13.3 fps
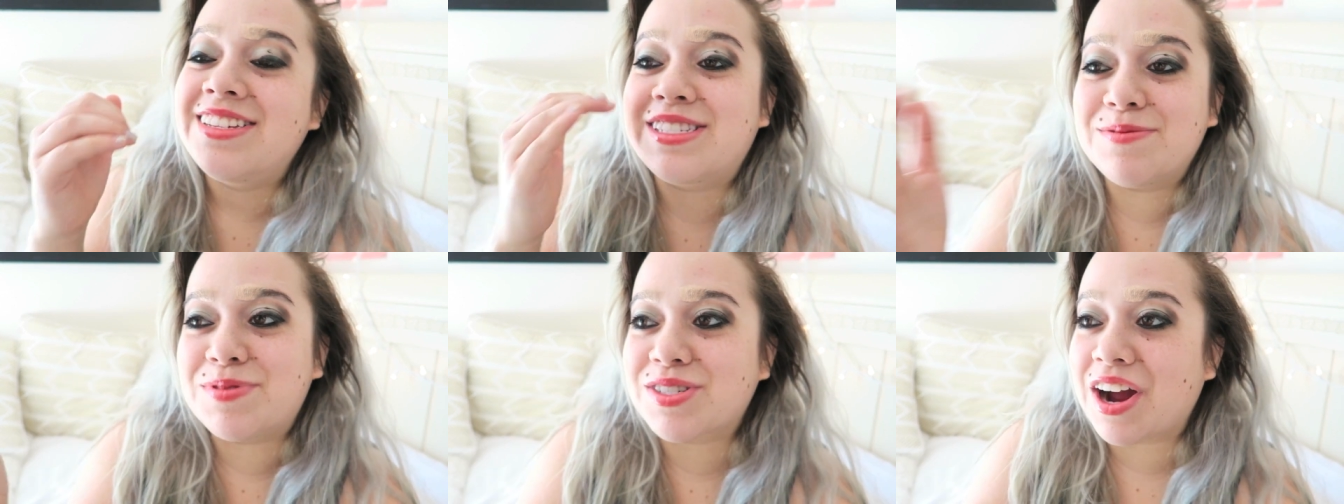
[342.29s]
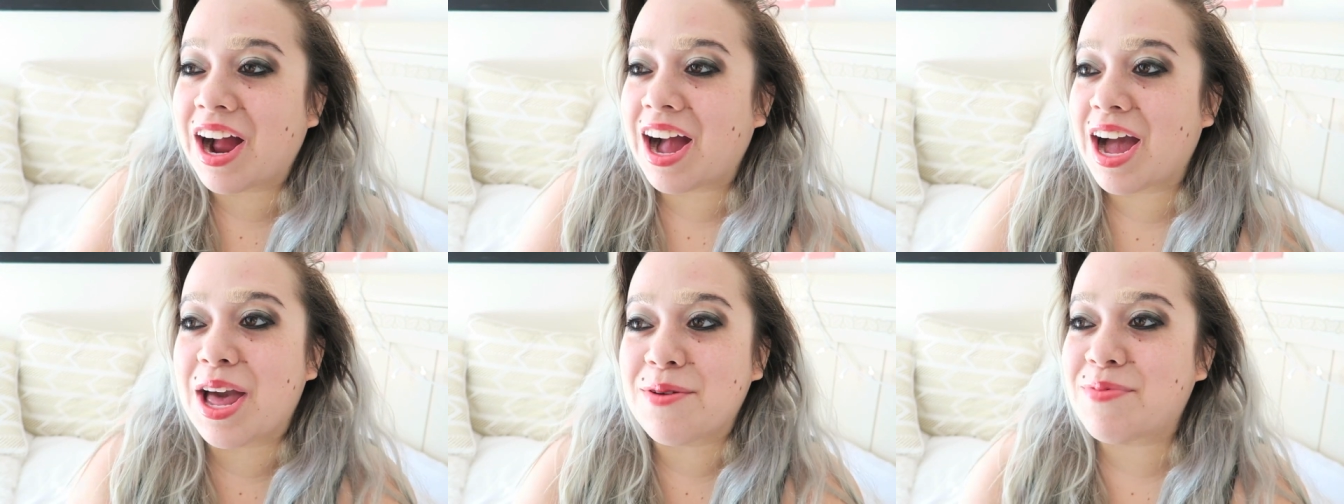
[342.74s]

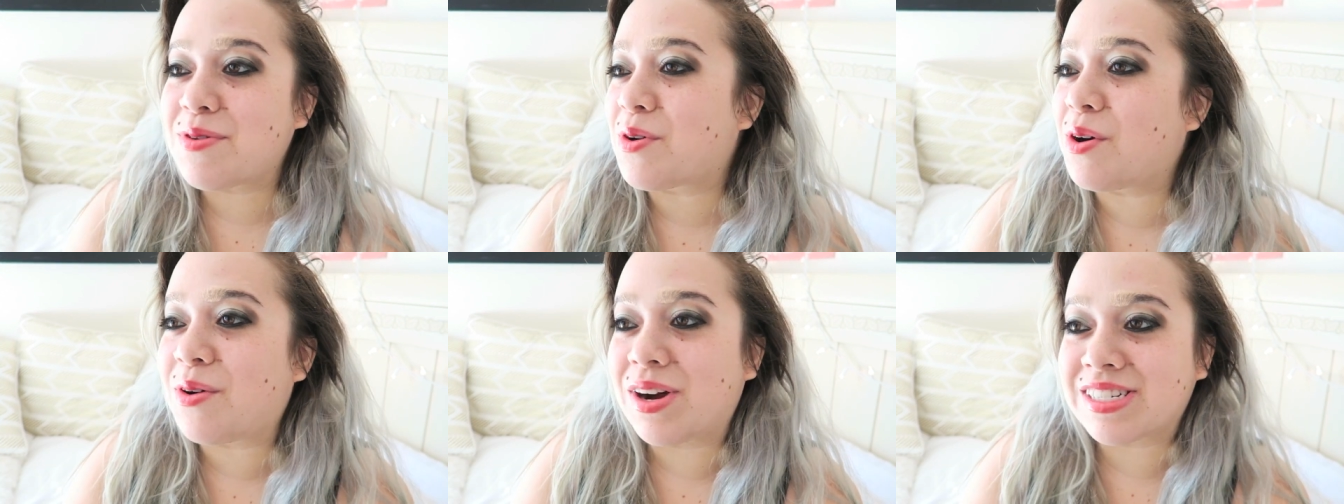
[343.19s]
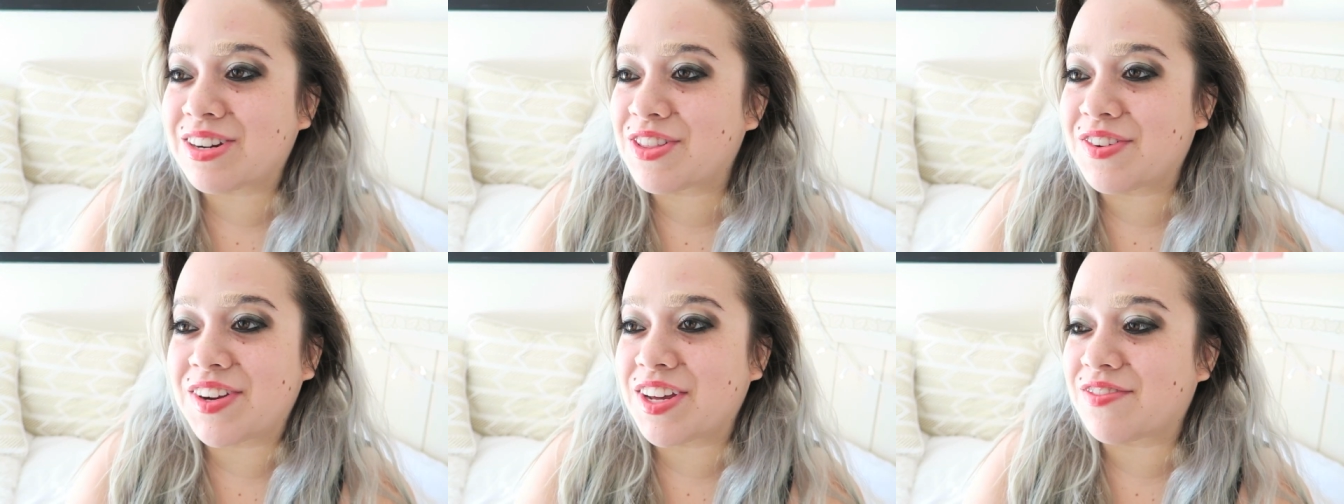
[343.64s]
Subscribe, go watch
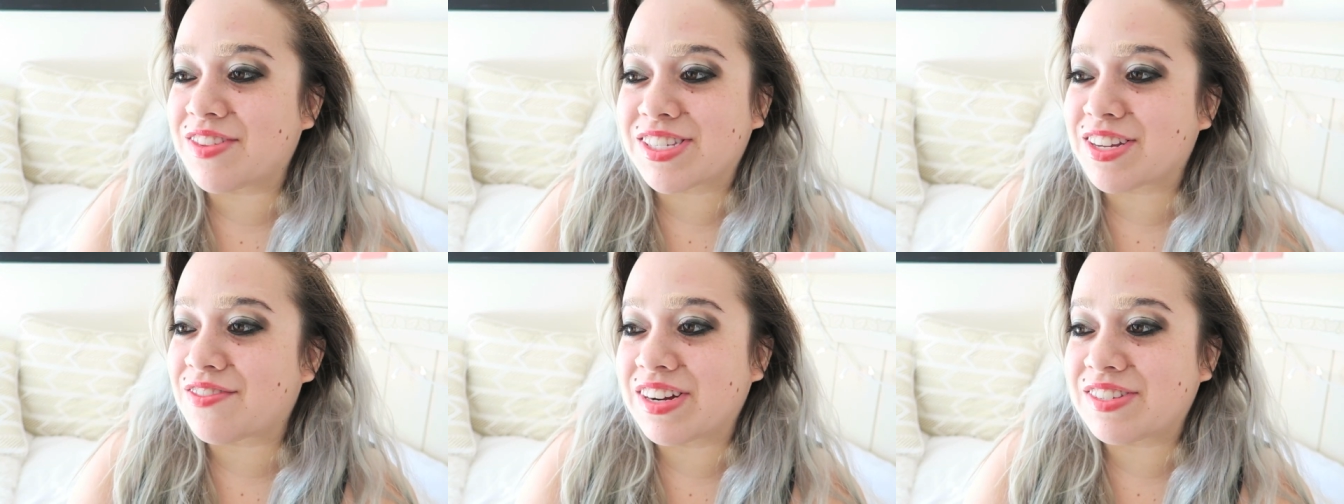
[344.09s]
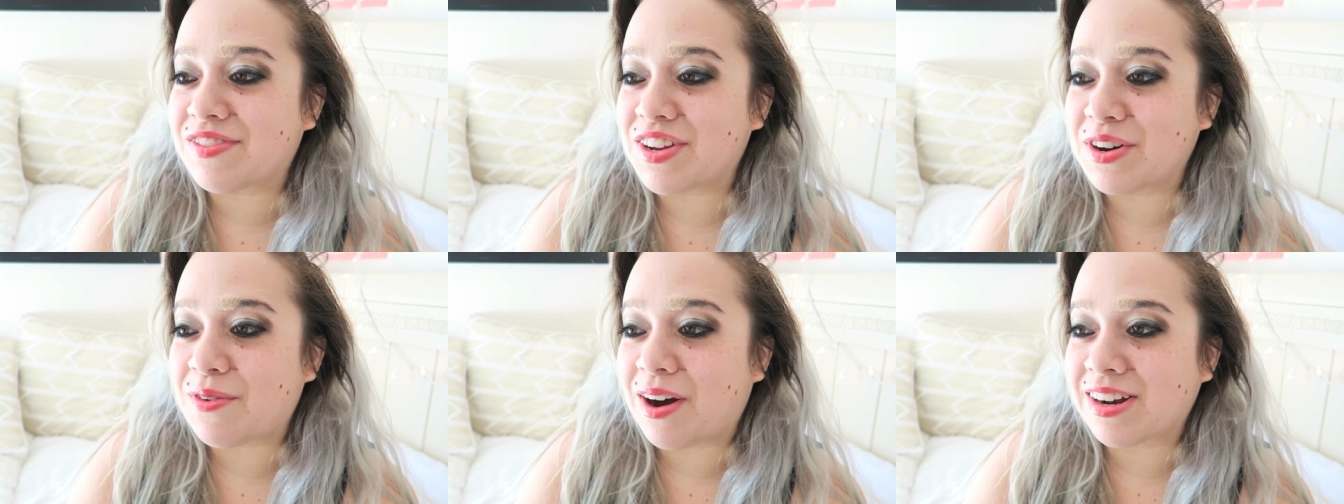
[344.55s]
another video if this is the first
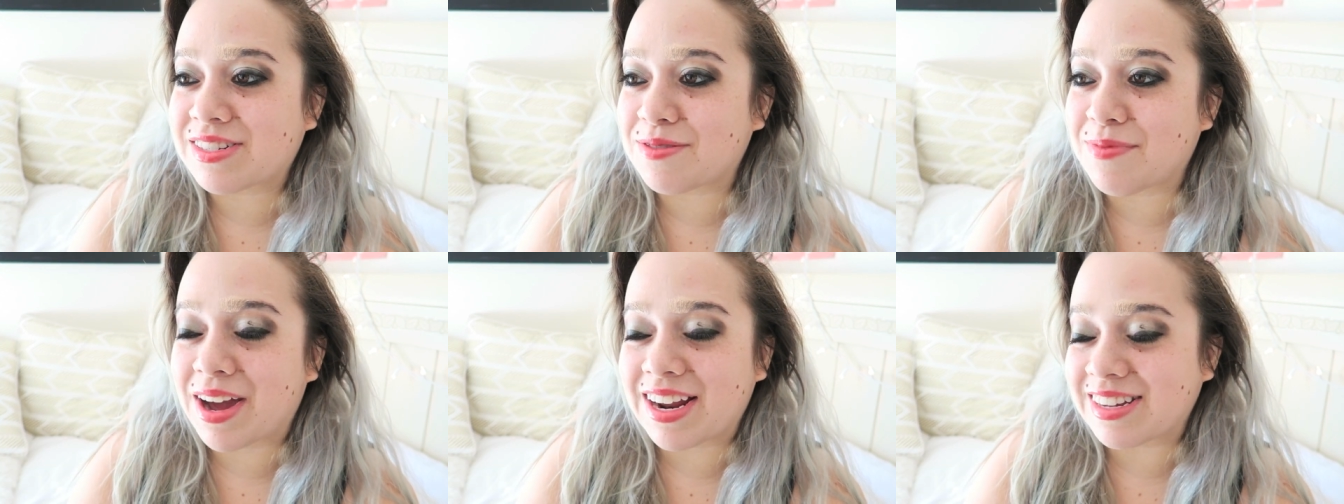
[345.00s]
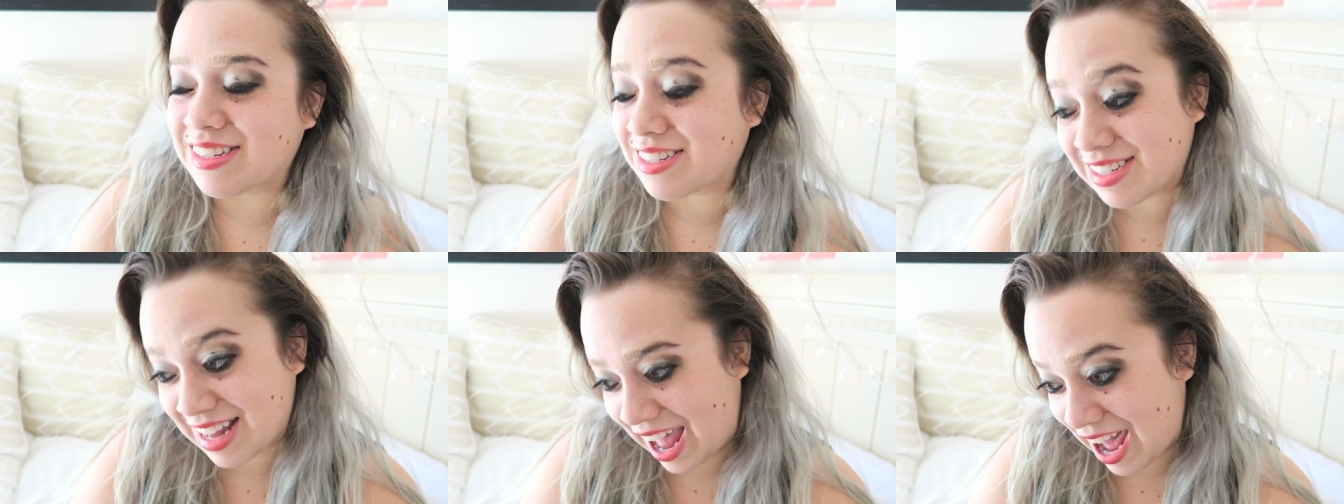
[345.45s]
video you watch of mine, because
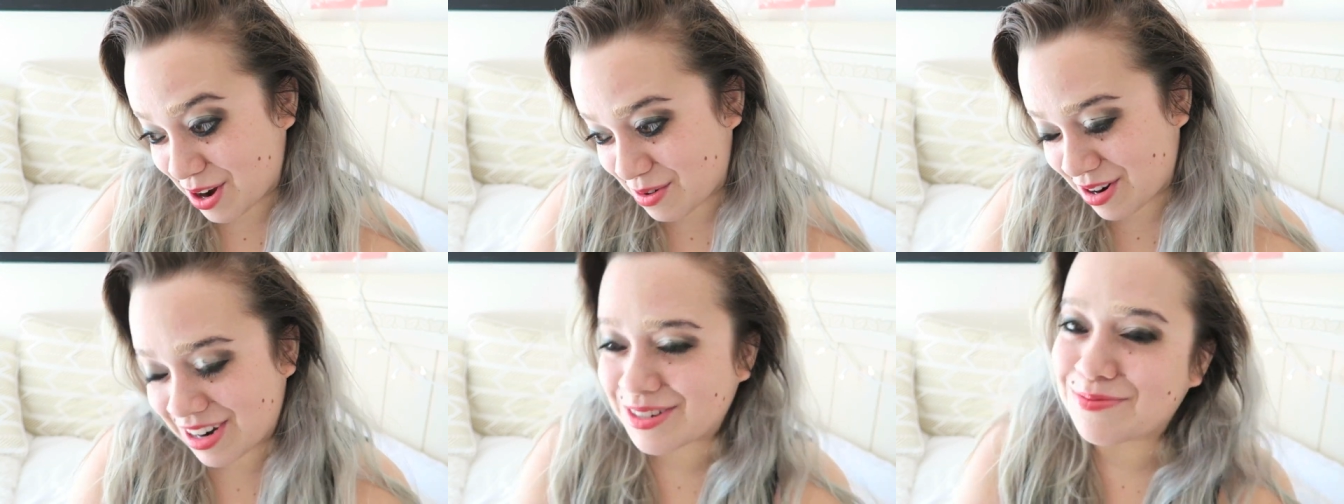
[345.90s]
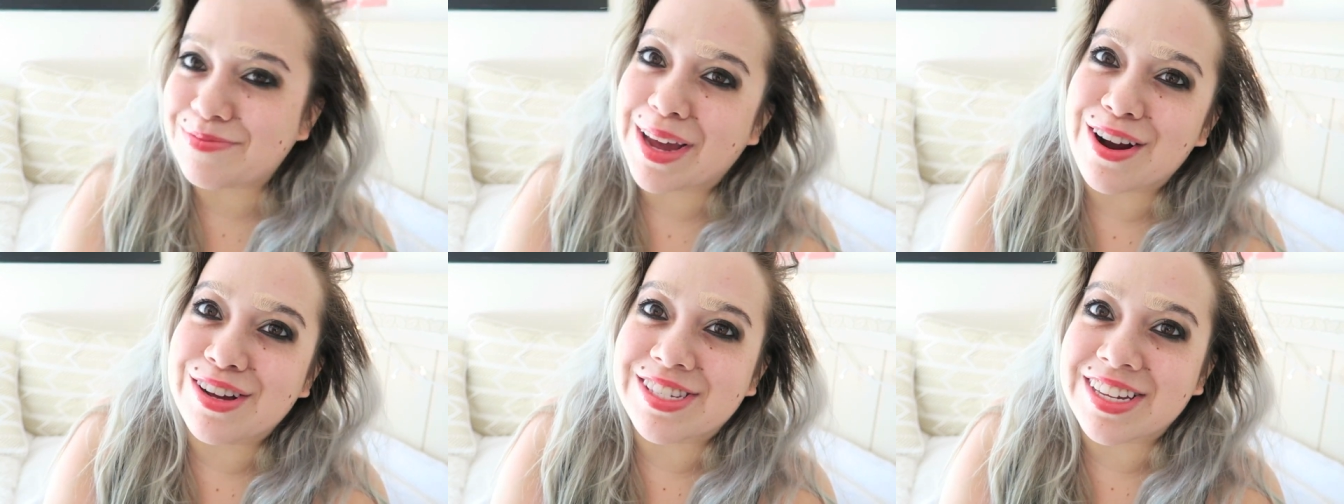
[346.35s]
it's just awkward and
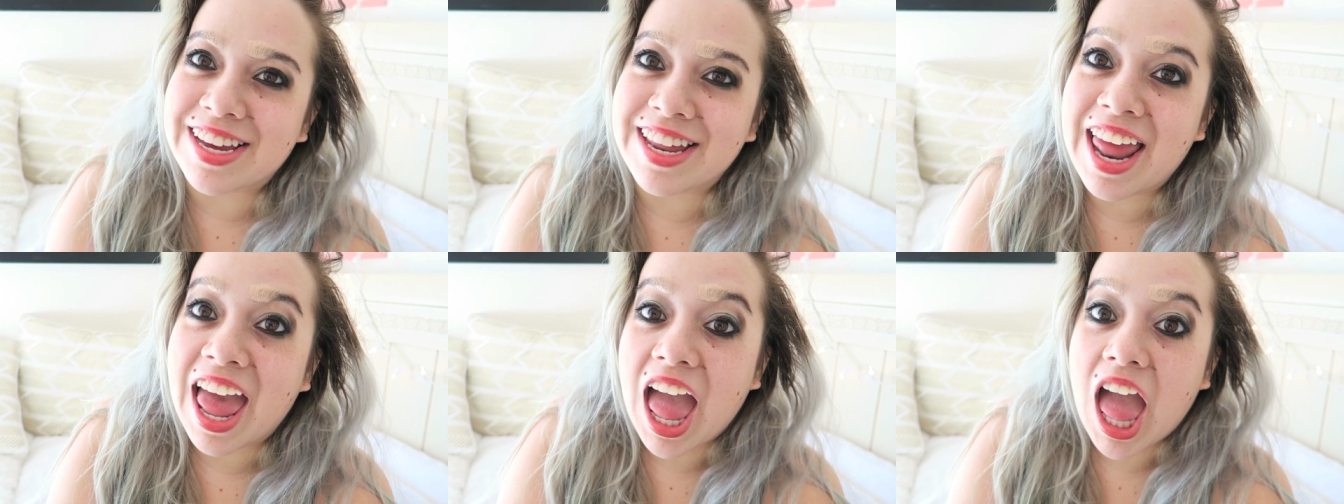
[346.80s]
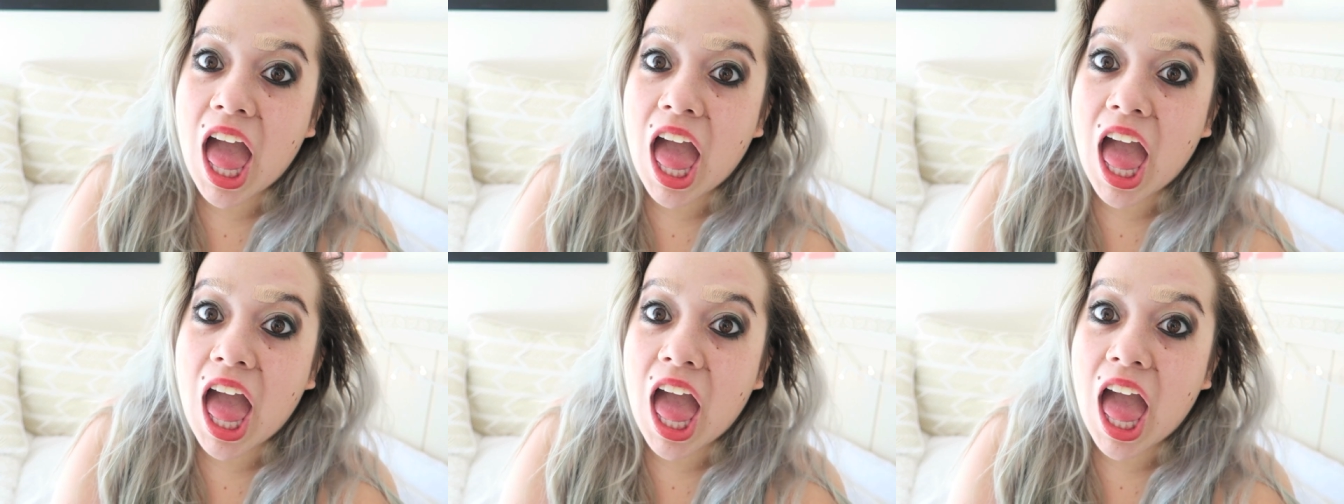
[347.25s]
embarrassing.